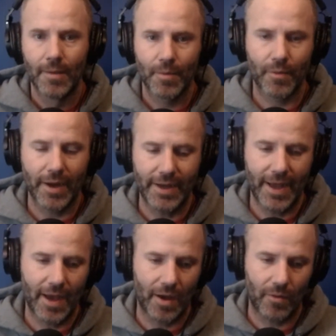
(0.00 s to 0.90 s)
But right
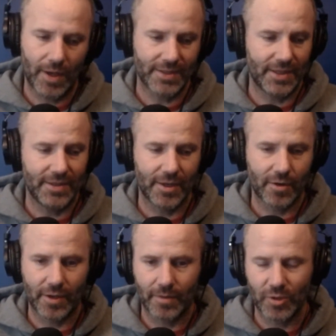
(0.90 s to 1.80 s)
now, as I said
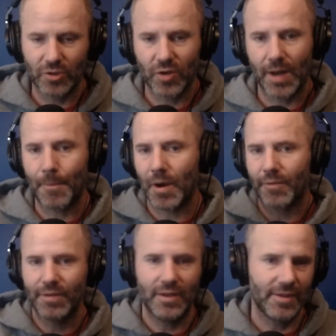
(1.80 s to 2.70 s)
earlier, I'm just trying to
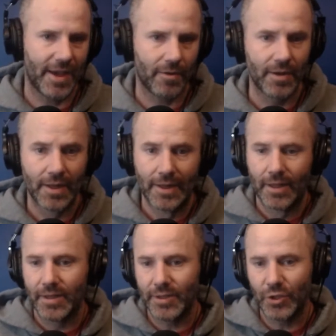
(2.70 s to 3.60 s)
barf these out
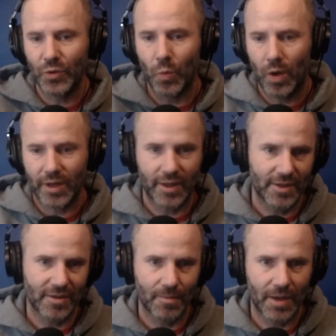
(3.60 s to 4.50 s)
and do one of
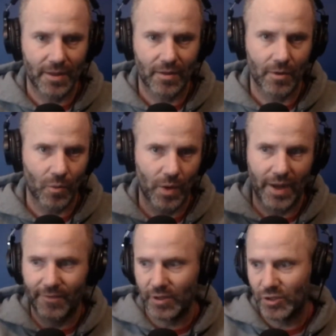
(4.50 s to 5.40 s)
these a month or one
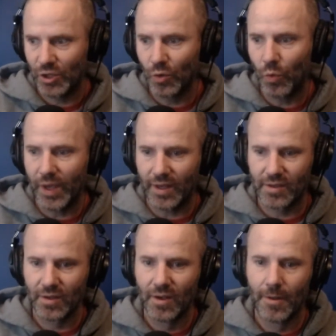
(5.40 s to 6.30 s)
every 2 weeks